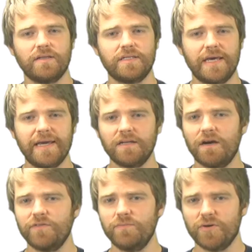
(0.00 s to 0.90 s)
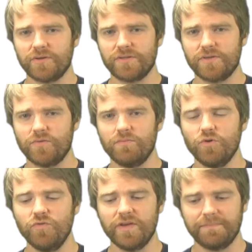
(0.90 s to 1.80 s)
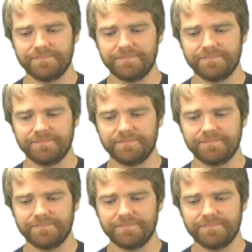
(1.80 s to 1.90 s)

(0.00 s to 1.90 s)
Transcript: take it off the books, remove it.